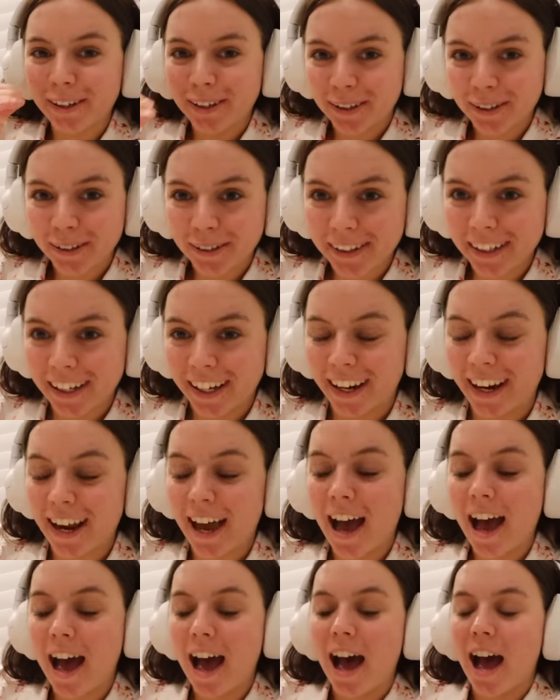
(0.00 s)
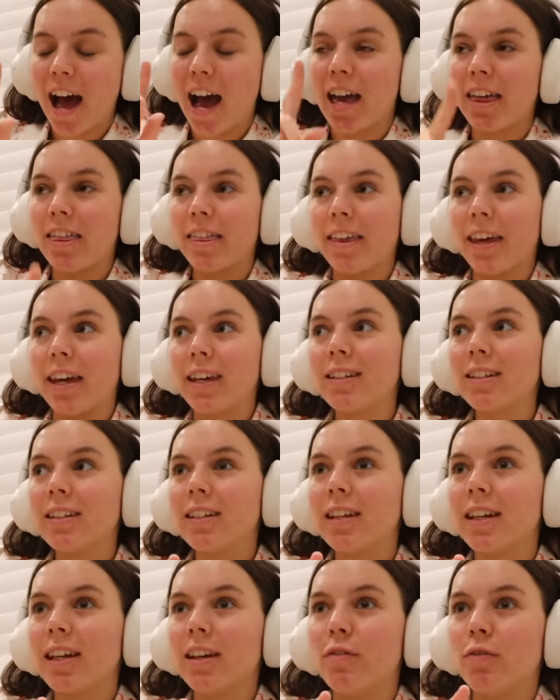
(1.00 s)
good. I
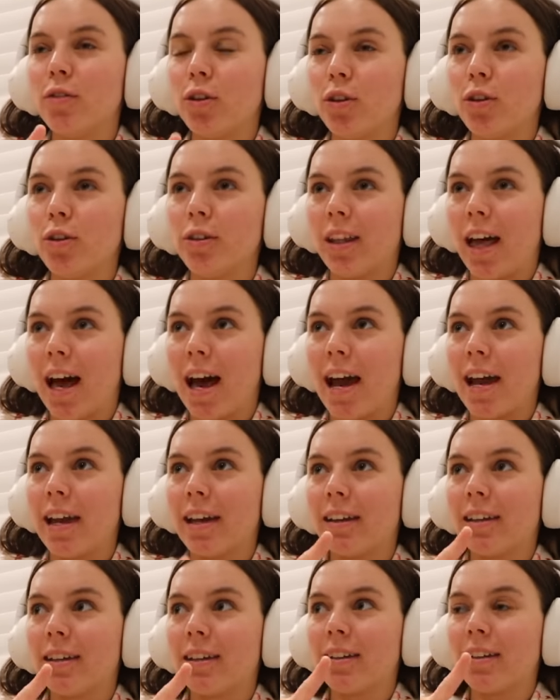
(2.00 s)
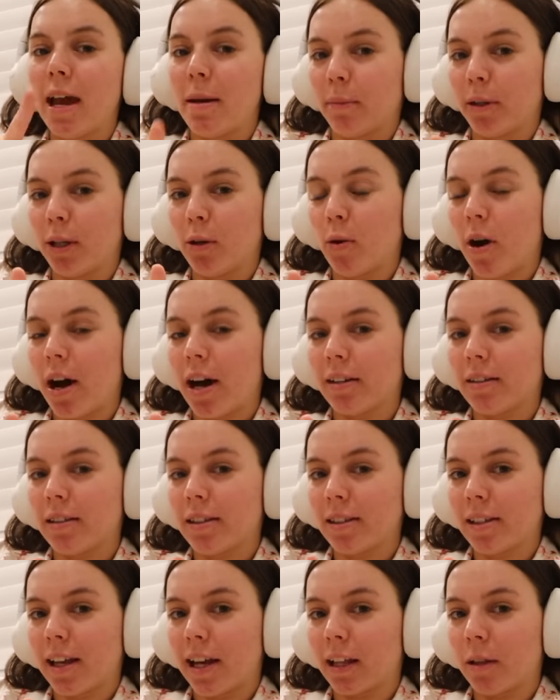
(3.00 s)
think if you like Emily Wilde's
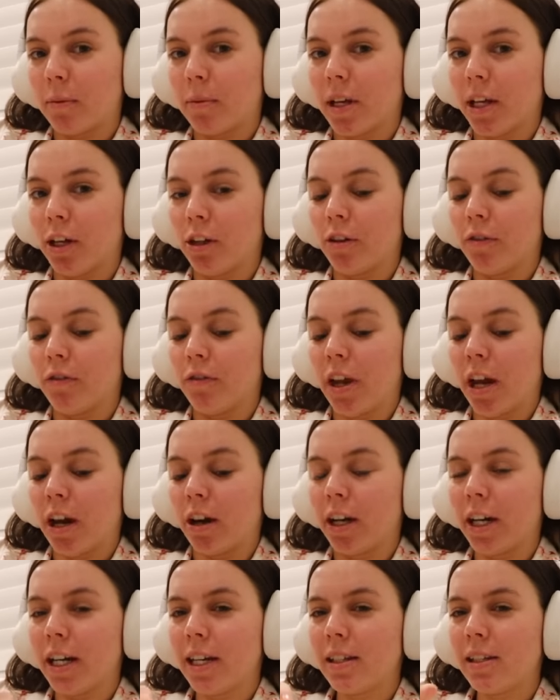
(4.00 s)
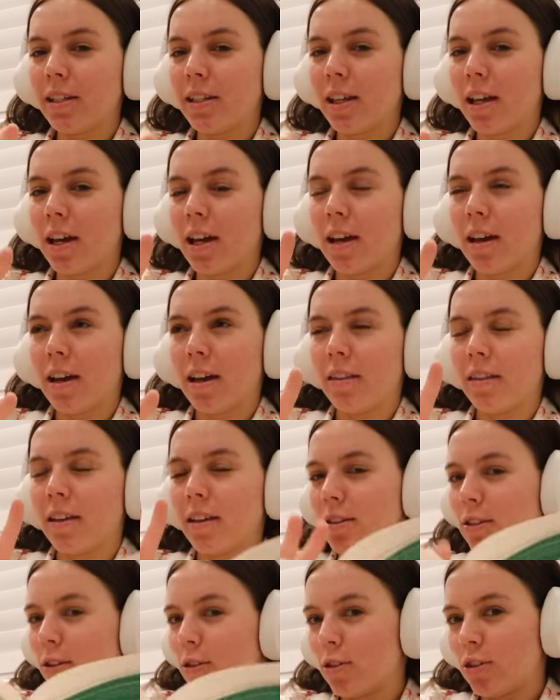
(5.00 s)
Encyclopedia of Fairies,
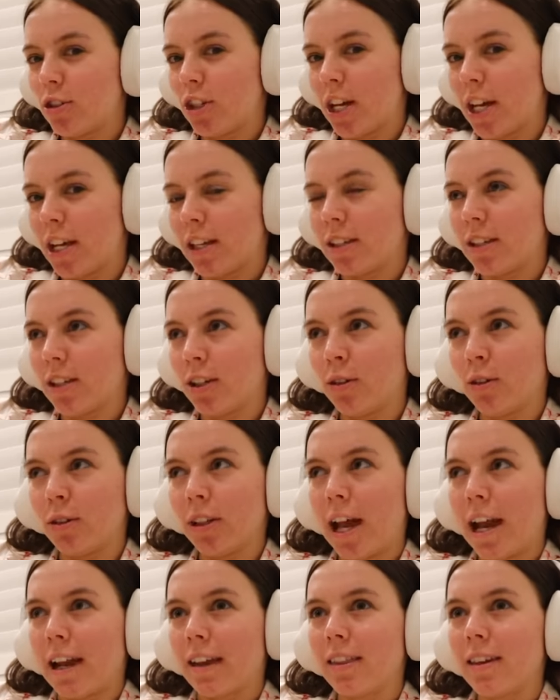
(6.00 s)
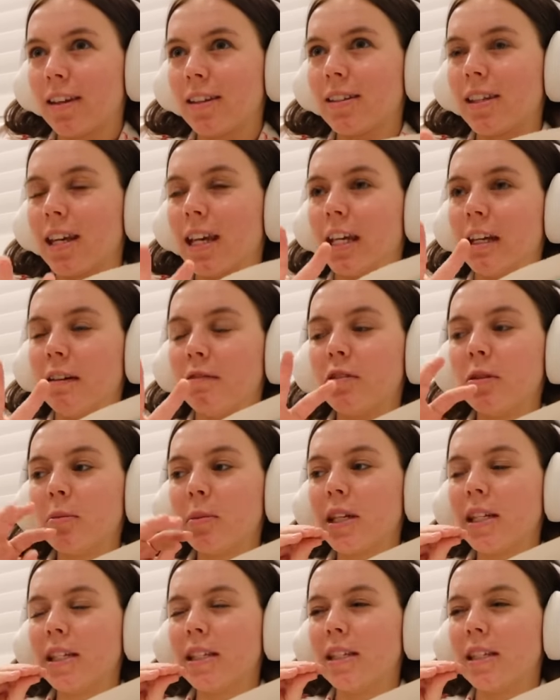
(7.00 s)
there's a good chance that you'll like this. It gives
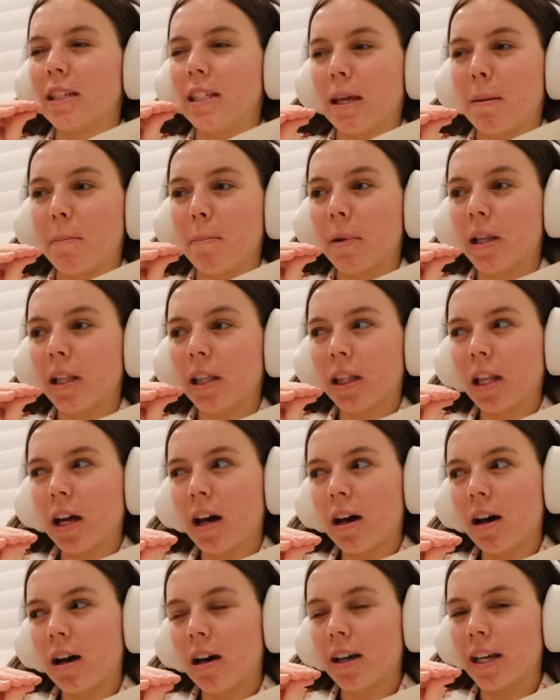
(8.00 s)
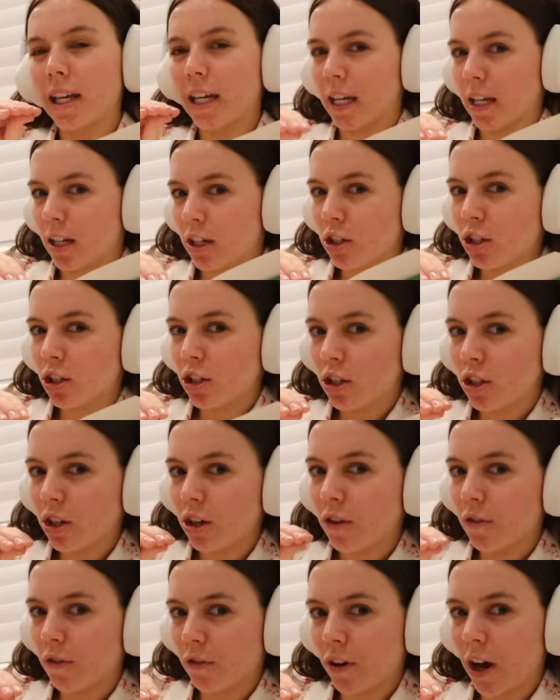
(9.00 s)
me similar-ish
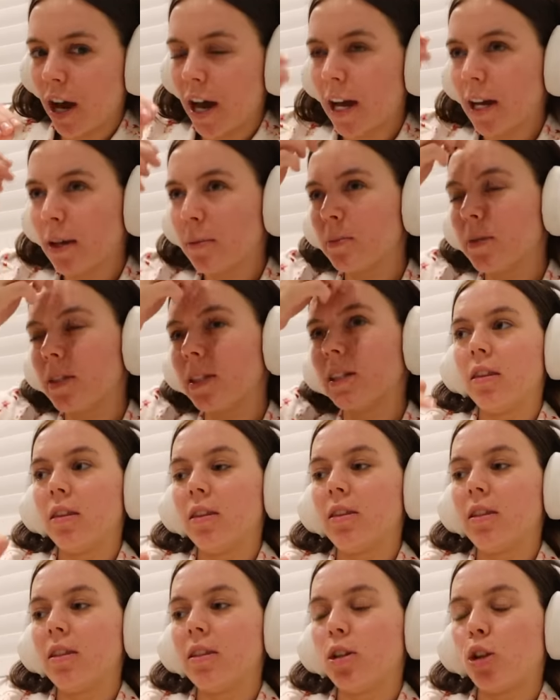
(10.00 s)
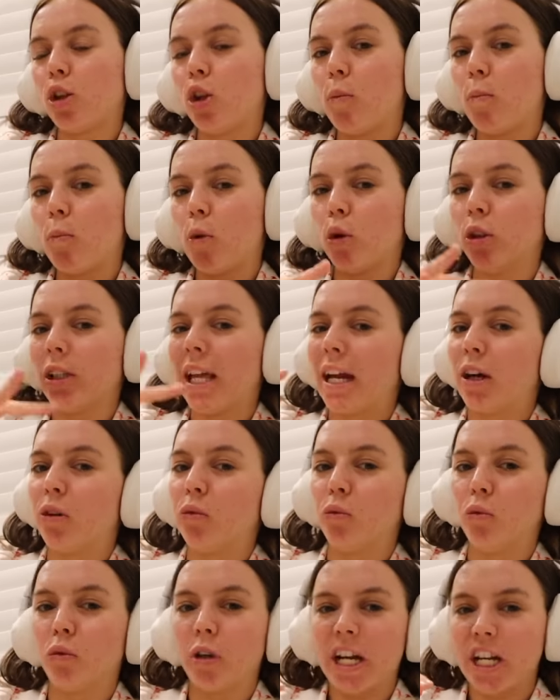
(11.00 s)
vibes. This is a lot more like
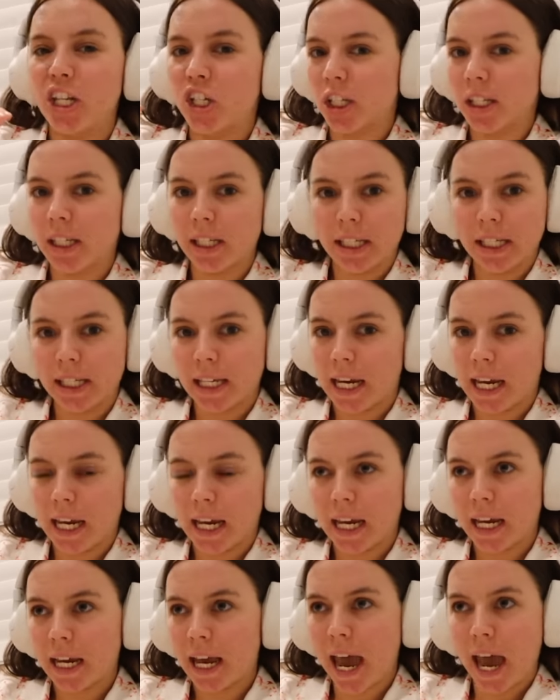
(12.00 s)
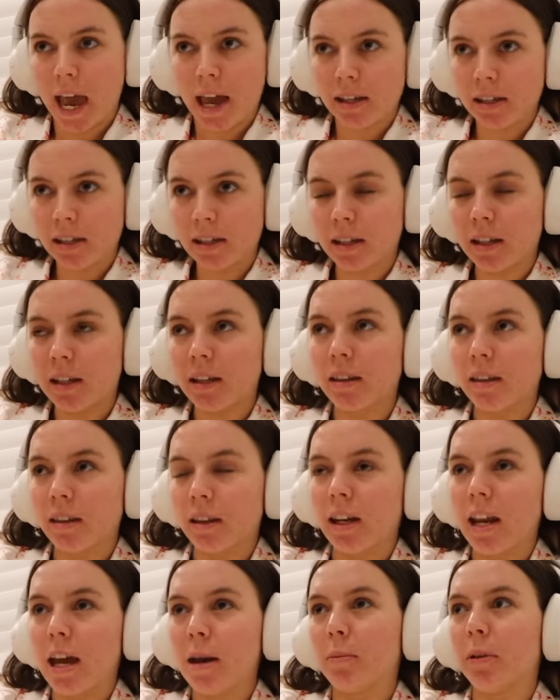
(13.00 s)
Regency-esque
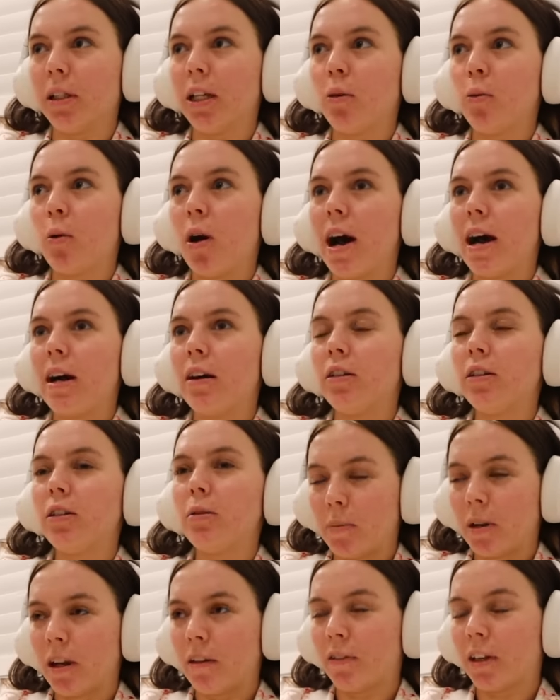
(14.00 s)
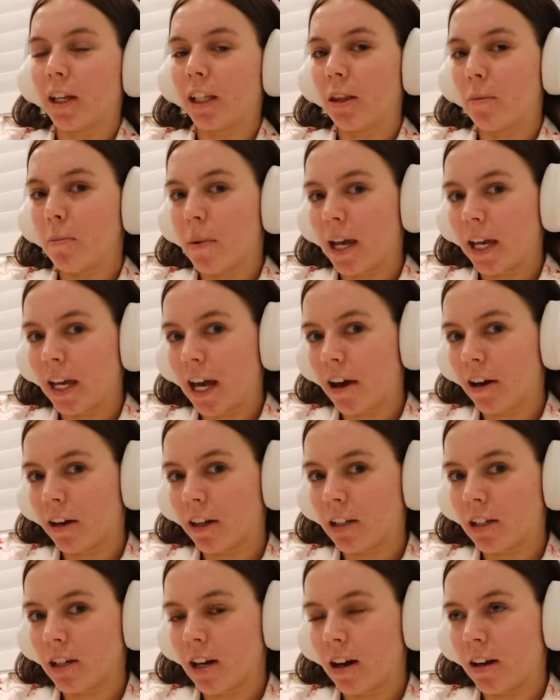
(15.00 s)
than Emily Wilde, but I feel like the main
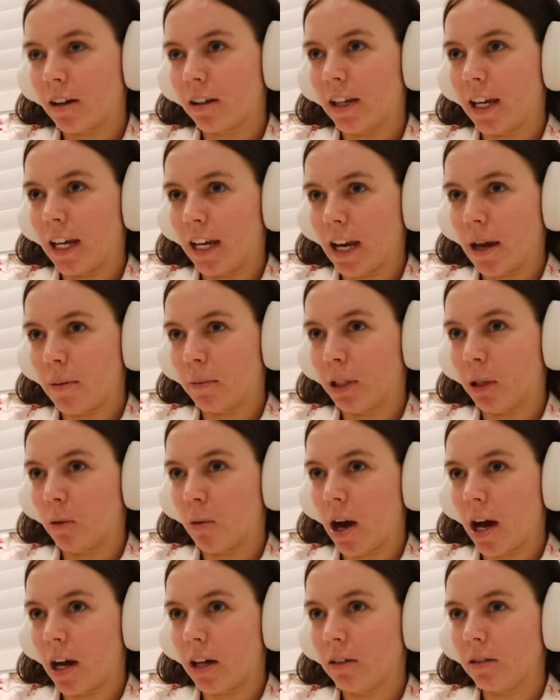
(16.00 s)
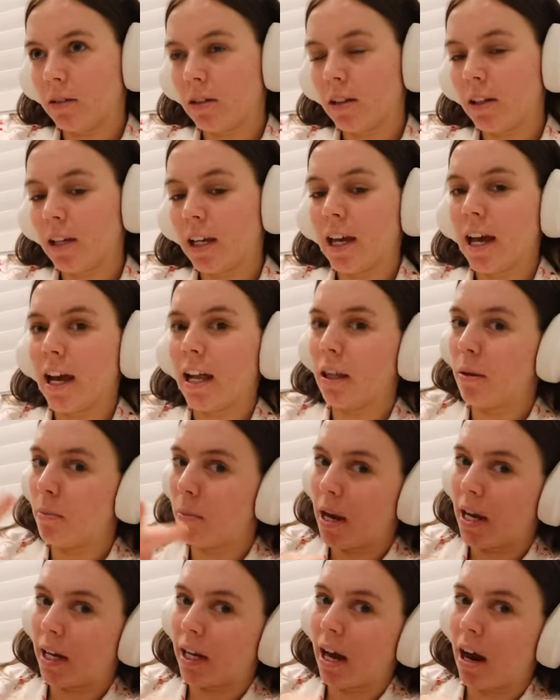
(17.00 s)
character in Emily Wilde and the
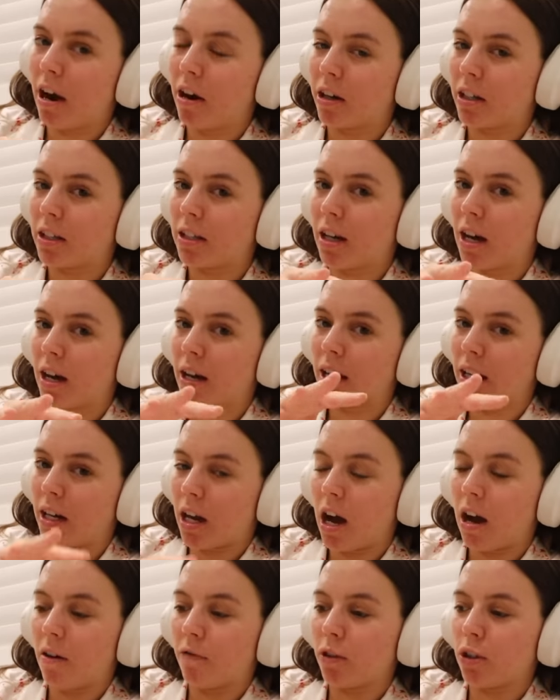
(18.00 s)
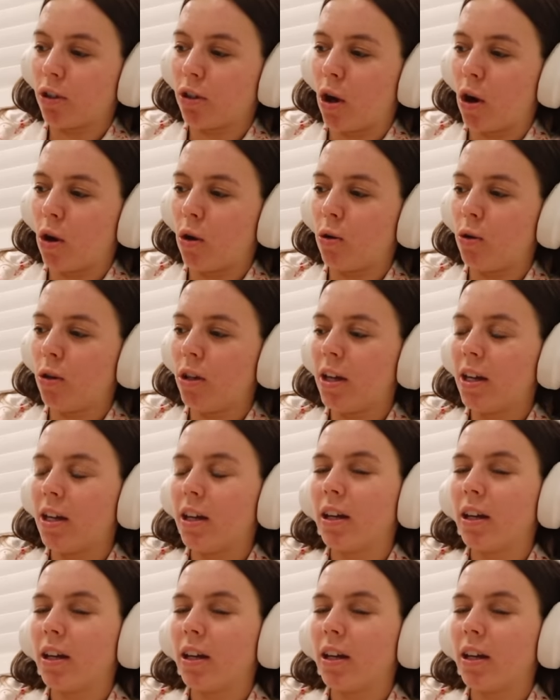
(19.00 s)
main character in Half a Soul